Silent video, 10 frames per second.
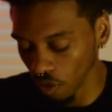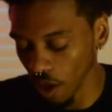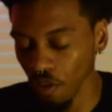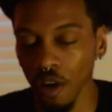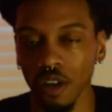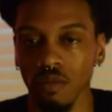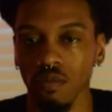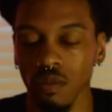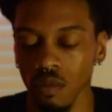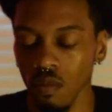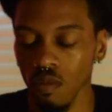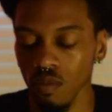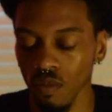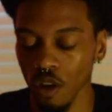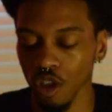that
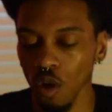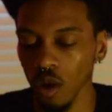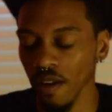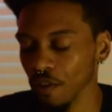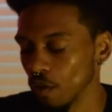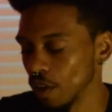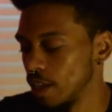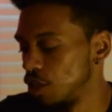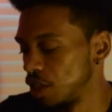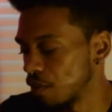there's no leftover energy